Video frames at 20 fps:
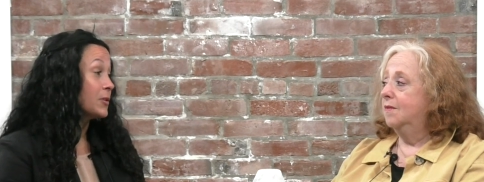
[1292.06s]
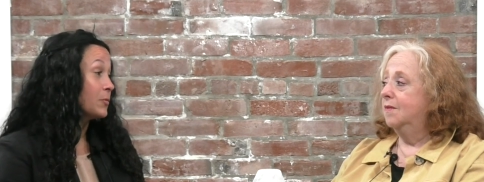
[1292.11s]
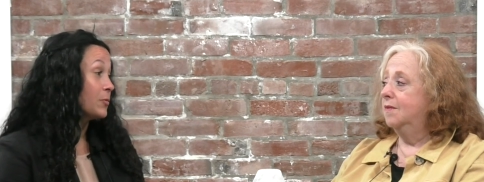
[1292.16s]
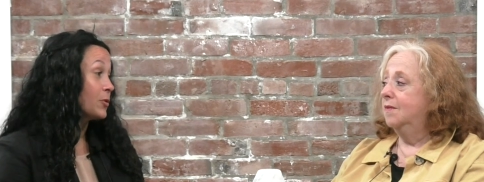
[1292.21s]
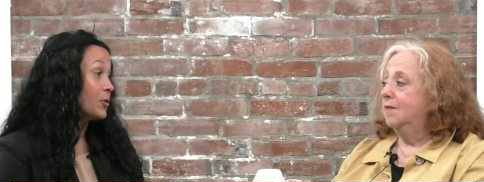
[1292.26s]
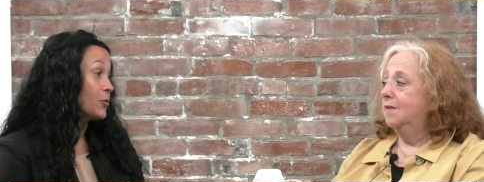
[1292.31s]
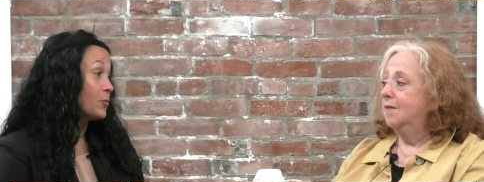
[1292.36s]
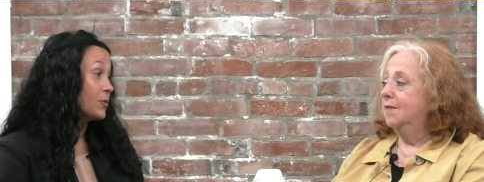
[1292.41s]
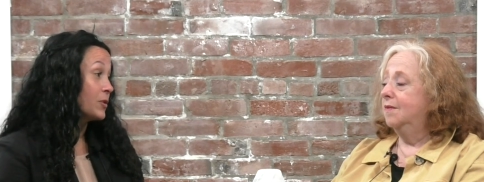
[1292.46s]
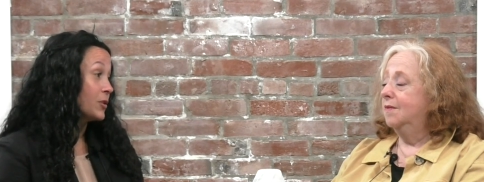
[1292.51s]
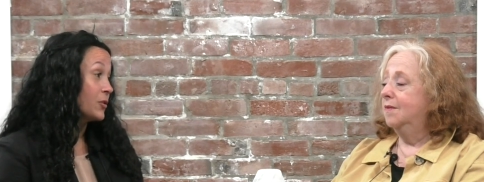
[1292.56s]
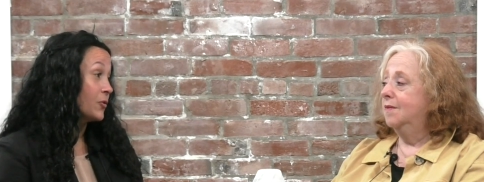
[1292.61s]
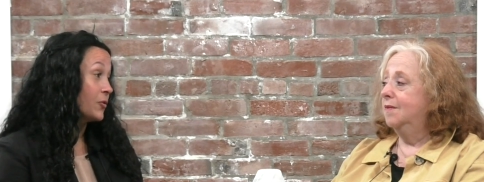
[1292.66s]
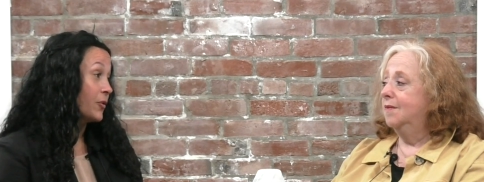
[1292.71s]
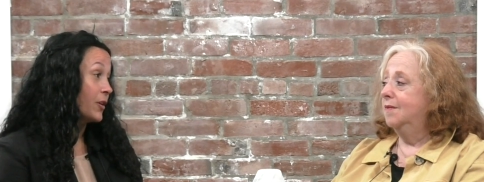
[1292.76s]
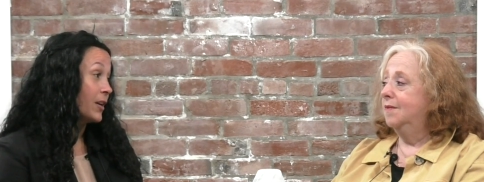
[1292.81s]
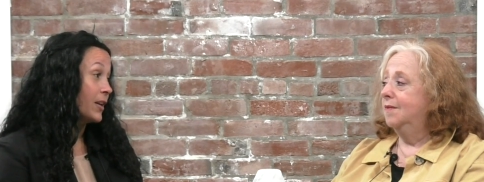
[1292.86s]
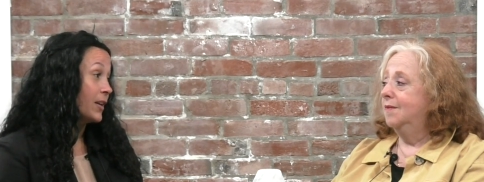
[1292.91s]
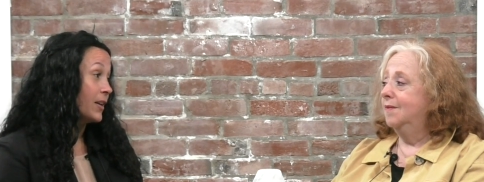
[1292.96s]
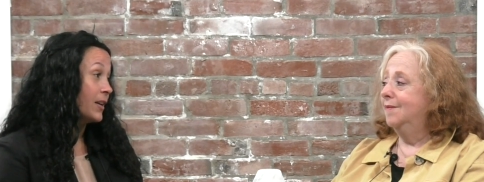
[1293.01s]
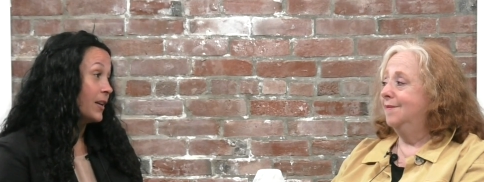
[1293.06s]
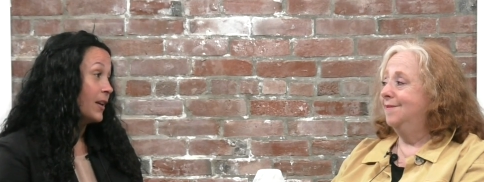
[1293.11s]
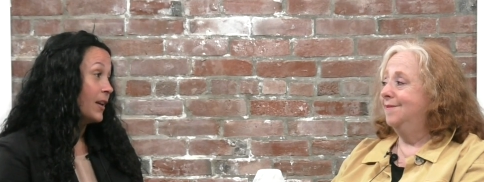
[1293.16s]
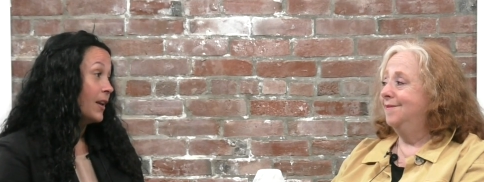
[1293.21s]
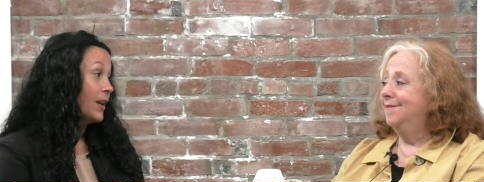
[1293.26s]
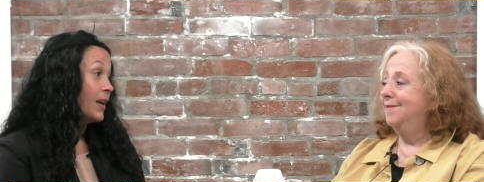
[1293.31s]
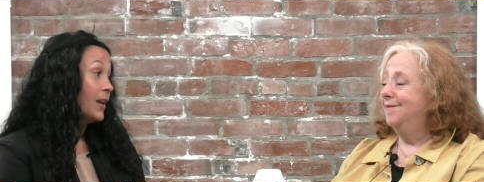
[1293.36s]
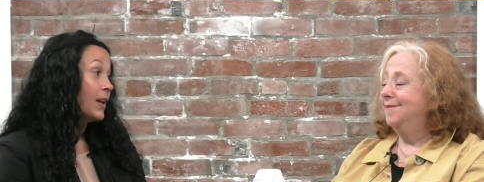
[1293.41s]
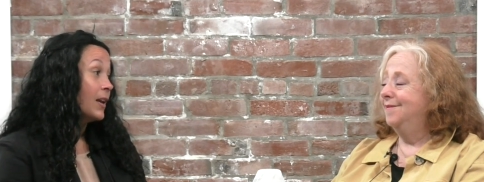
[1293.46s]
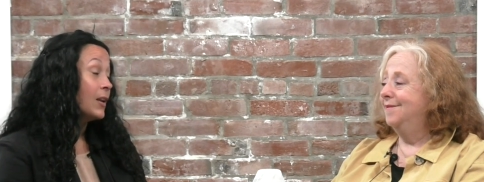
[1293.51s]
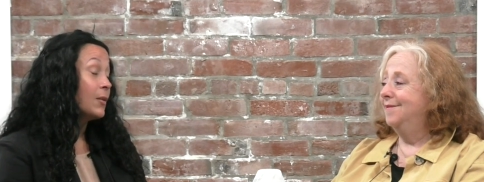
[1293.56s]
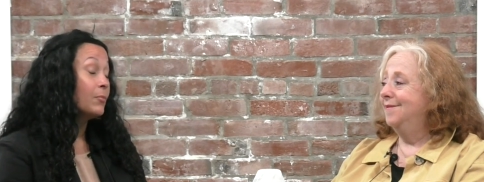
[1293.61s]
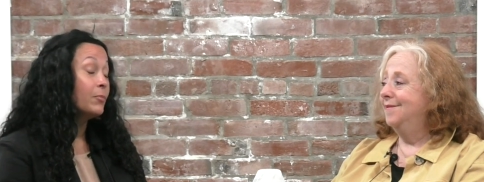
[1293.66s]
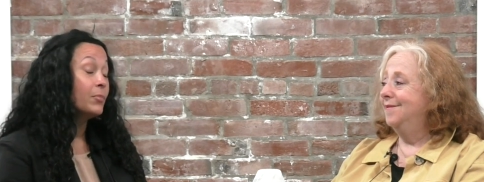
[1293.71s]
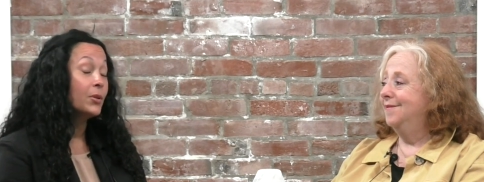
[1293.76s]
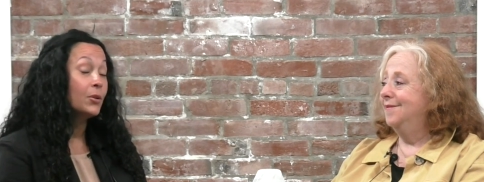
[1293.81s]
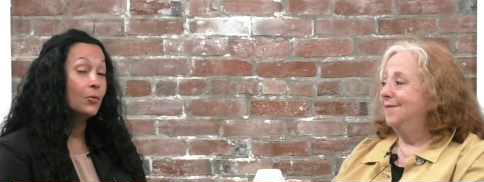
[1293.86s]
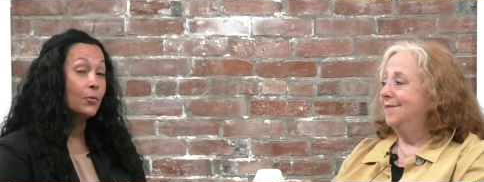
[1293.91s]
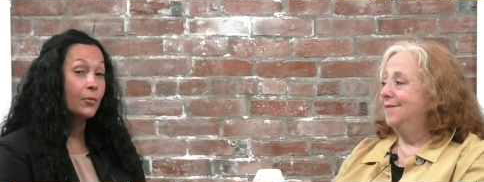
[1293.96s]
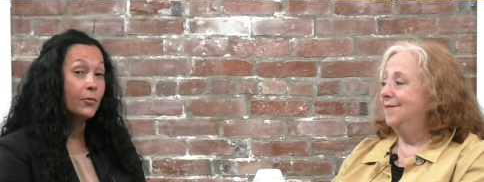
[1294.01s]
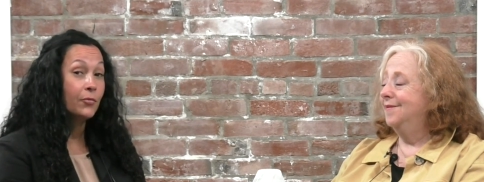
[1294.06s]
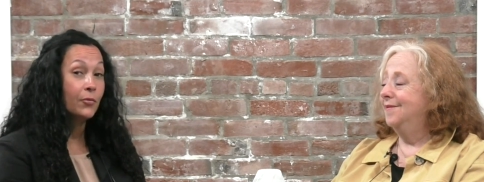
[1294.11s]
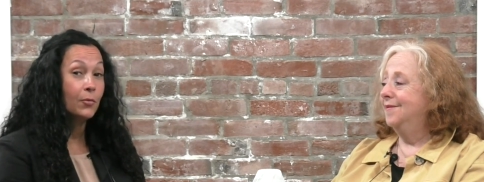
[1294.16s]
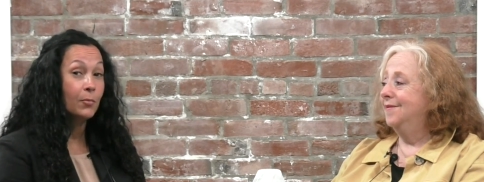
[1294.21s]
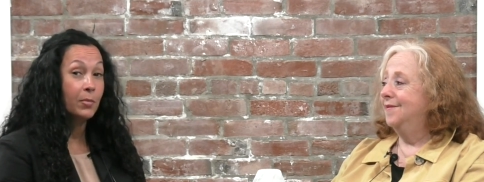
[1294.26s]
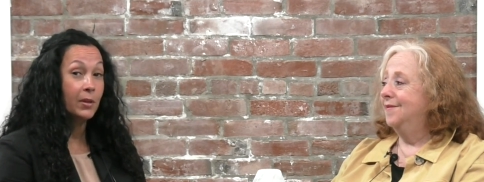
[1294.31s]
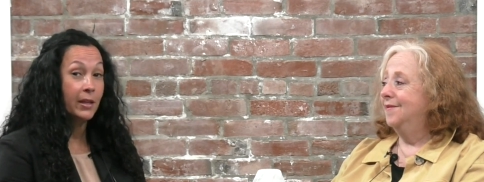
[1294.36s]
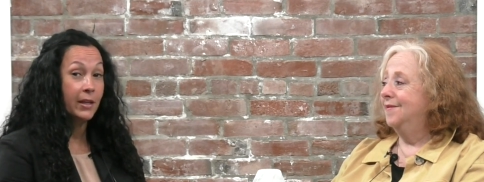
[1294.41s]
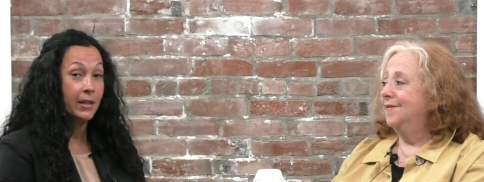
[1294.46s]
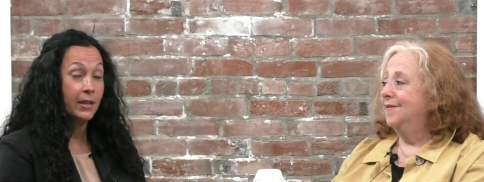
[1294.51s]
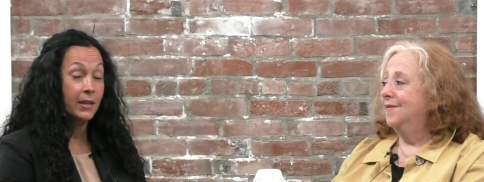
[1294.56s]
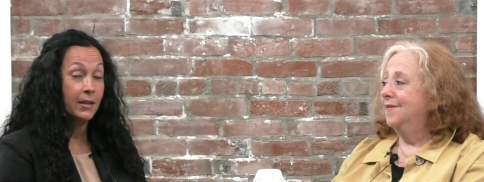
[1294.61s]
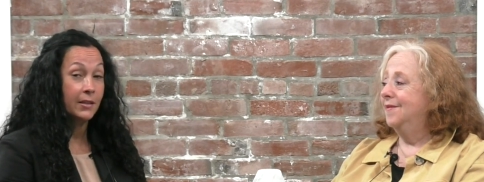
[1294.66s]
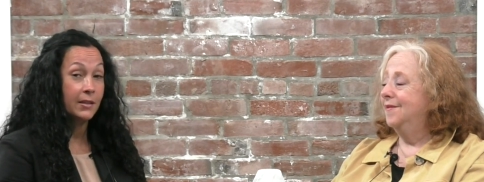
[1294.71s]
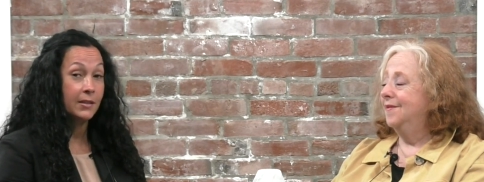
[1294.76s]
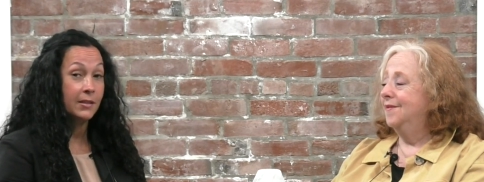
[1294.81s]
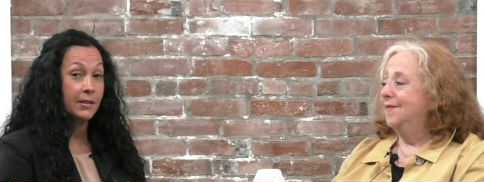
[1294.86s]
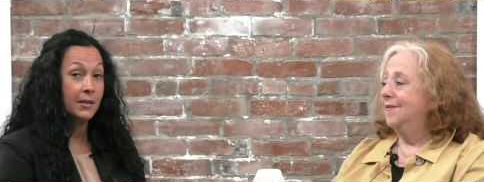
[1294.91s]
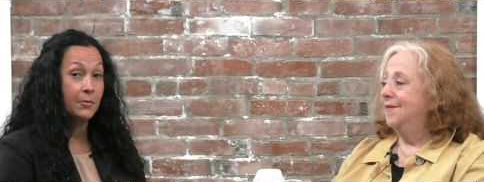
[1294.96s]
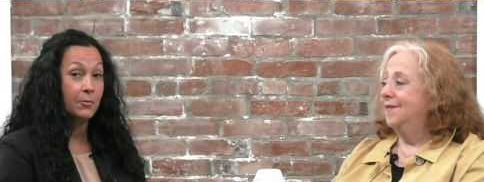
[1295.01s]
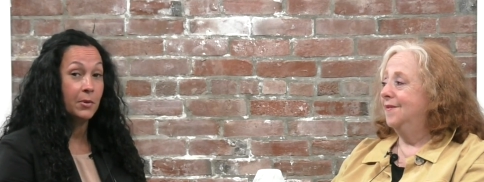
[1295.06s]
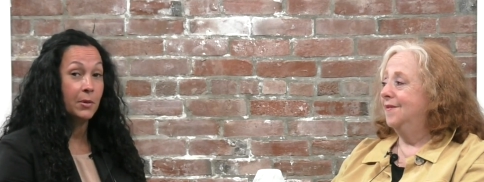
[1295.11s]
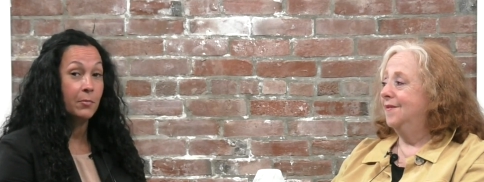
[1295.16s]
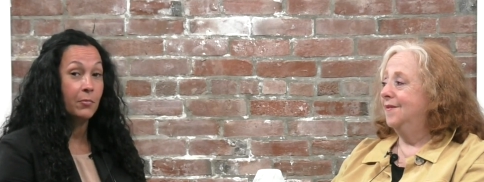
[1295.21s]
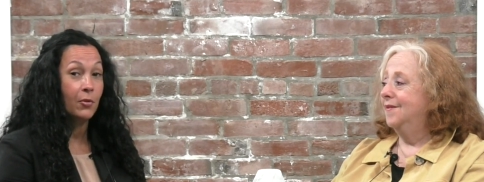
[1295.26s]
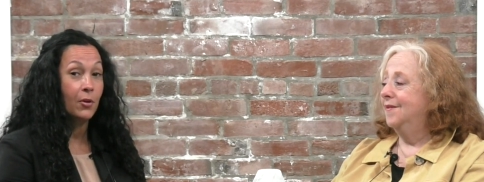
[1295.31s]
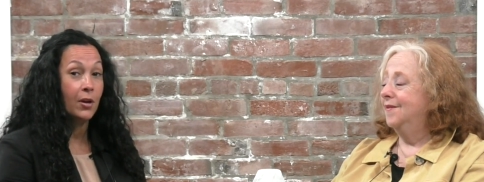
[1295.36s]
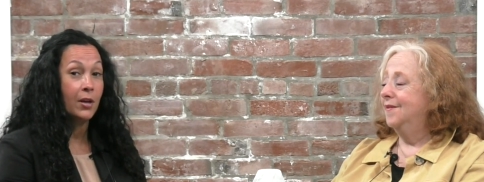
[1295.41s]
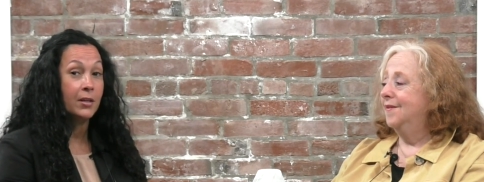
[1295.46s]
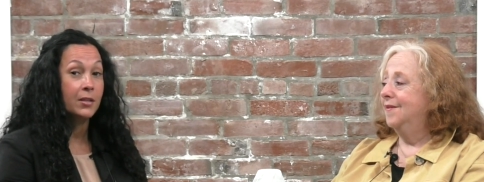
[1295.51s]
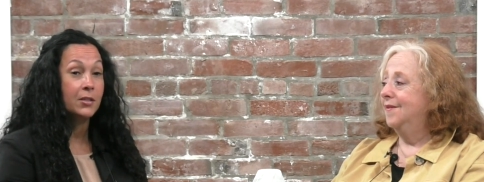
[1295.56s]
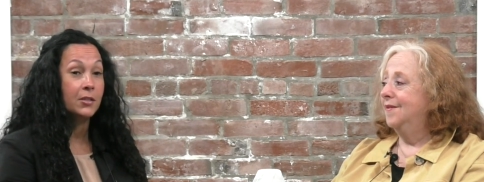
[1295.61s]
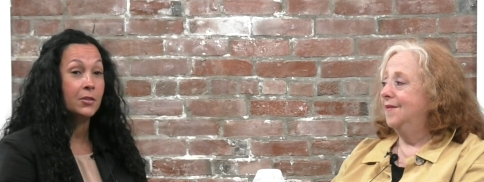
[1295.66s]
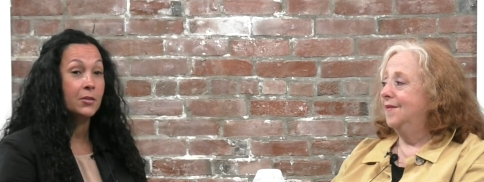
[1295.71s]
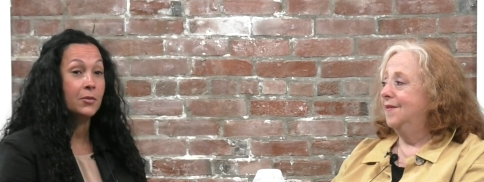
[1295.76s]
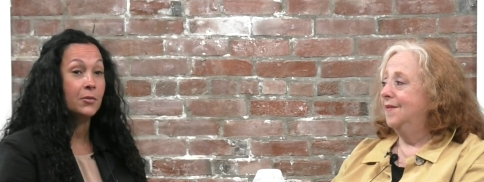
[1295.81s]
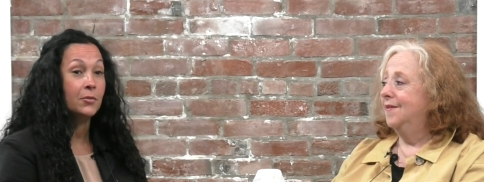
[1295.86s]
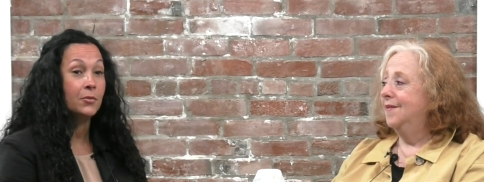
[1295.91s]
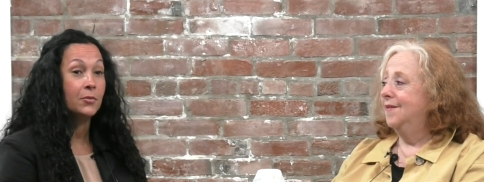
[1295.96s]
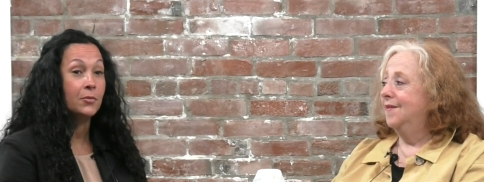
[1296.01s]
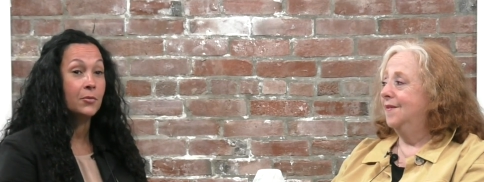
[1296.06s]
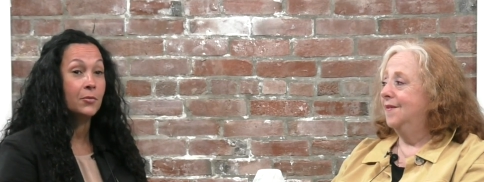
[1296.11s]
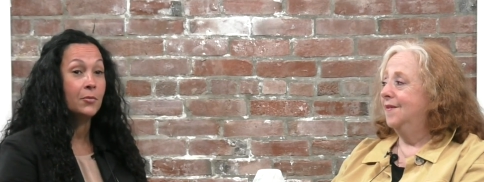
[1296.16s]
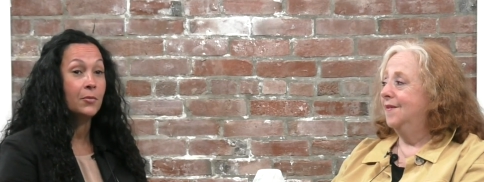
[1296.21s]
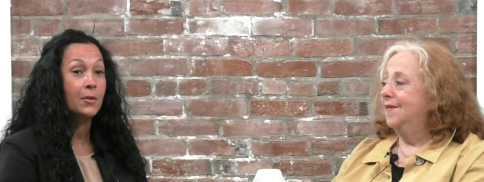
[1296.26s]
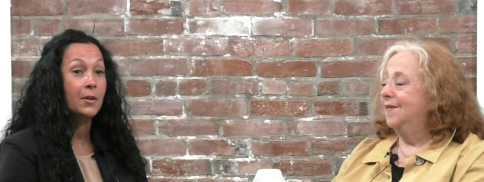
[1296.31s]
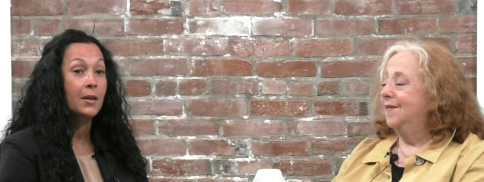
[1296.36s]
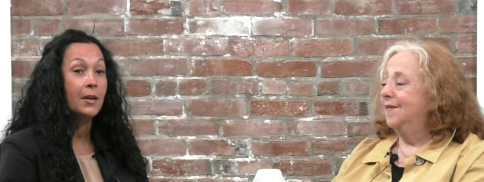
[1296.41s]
Speaker 1: which was great, and beautiful blankets that we brought to